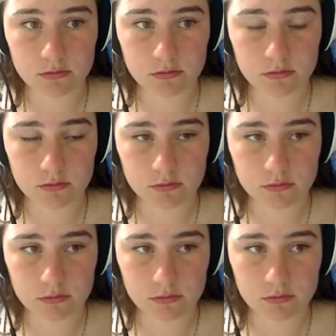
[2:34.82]

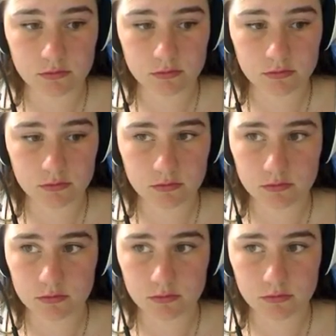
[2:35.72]

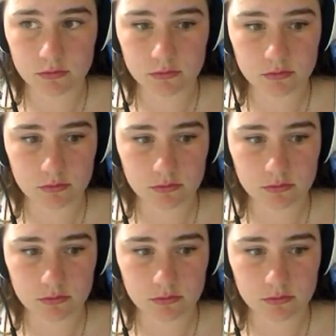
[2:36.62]
(silence)